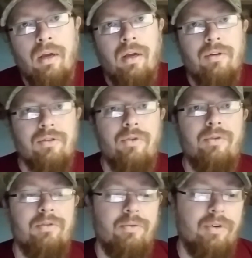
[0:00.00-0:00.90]
Hey, how's it
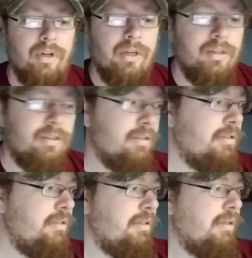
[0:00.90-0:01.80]
going this morning, guys?
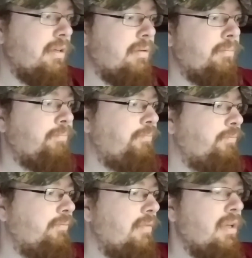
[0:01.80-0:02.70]
I
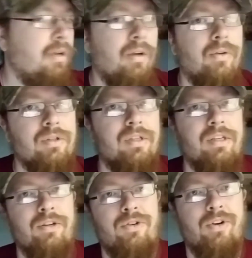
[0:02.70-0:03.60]
was just
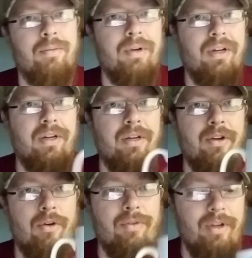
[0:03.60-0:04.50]
sitting here drinking my
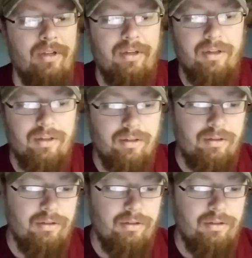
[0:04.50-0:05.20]
coffee and